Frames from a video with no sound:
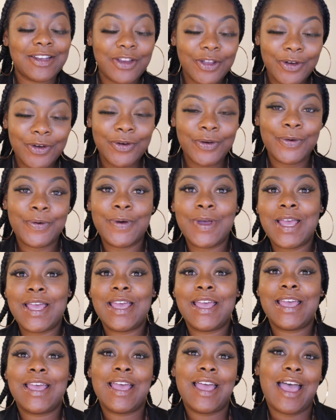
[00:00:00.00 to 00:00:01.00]
know
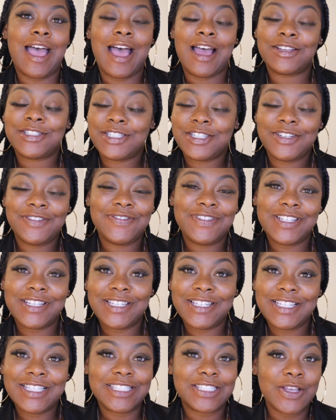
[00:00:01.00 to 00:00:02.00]
I should have done
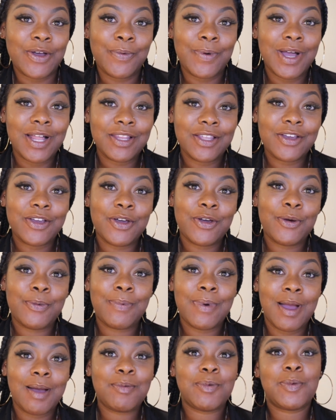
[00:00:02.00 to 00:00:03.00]
this a while ago,
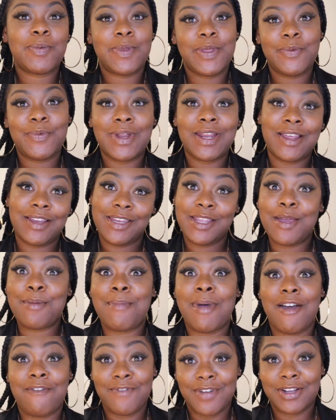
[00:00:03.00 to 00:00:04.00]
probably when I did
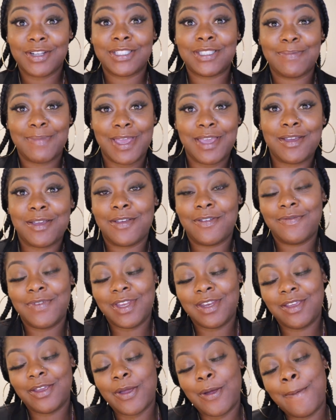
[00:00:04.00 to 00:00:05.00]
my first makeup
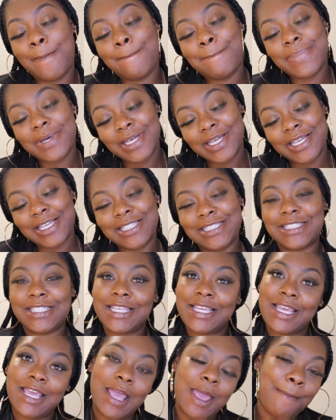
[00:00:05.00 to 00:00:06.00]
video, but
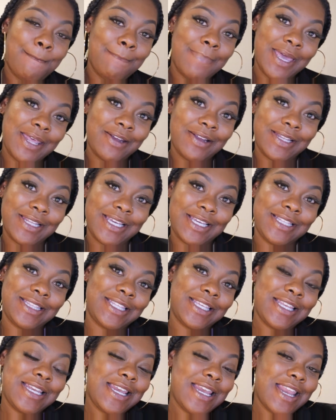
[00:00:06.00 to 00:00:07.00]
better late
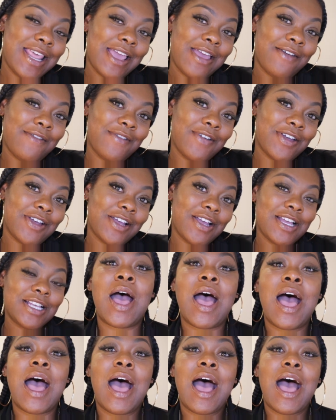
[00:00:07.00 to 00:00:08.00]
than never.
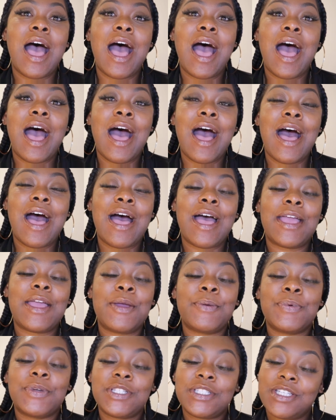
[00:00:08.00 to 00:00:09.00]
I
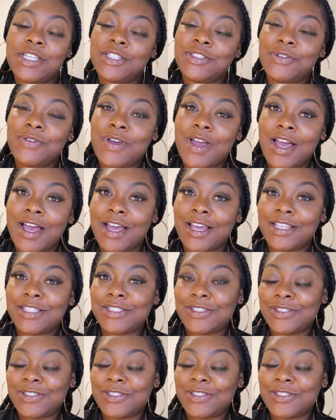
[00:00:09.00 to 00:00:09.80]
appreciate you guys